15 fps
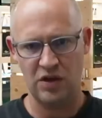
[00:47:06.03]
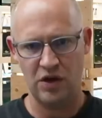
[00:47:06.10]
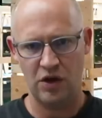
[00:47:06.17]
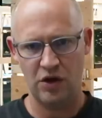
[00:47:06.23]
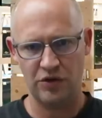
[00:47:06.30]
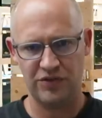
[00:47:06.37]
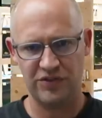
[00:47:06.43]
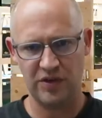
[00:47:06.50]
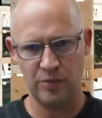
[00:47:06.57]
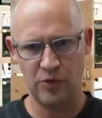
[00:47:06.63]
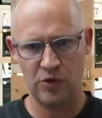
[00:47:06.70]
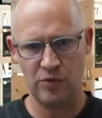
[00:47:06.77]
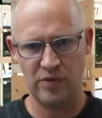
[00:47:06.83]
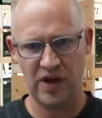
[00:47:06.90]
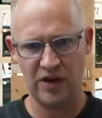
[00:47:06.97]
Or
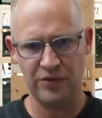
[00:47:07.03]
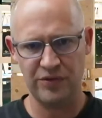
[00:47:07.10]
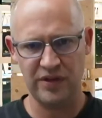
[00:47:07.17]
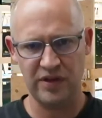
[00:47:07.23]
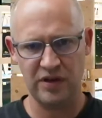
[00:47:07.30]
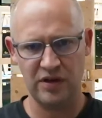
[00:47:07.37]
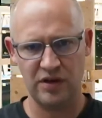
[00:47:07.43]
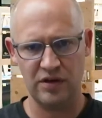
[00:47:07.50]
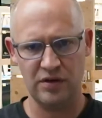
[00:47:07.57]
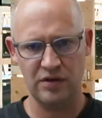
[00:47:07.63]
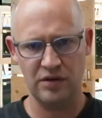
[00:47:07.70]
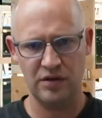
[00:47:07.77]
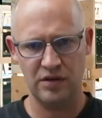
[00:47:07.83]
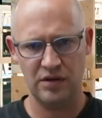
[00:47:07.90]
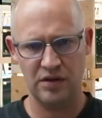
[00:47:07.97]
somewhere around there.
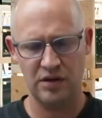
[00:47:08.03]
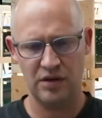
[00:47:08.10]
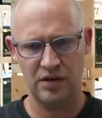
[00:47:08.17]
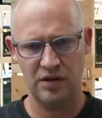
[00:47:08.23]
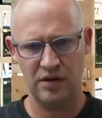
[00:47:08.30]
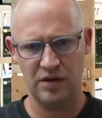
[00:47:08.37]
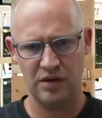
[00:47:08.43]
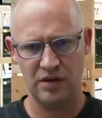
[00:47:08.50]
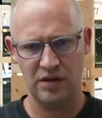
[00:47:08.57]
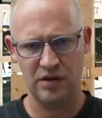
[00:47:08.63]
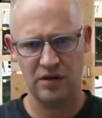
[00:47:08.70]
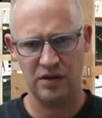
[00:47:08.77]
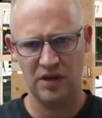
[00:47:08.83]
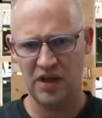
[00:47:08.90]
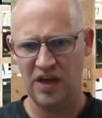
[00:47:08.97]

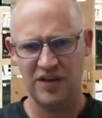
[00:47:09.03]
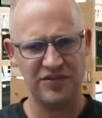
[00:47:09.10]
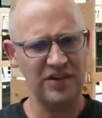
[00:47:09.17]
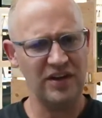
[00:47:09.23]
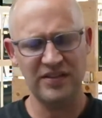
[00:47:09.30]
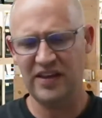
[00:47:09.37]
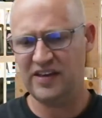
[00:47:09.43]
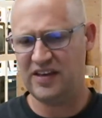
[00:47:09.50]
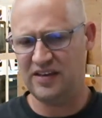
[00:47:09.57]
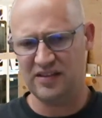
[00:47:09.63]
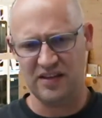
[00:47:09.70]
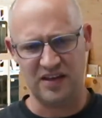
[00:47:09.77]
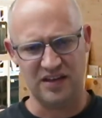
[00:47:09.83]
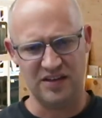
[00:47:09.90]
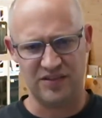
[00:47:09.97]
It's not Lake
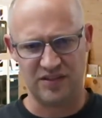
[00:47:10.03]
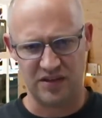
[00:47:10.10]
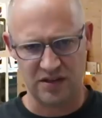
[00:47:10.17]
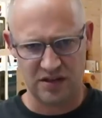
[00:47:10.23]
Inlay, is it?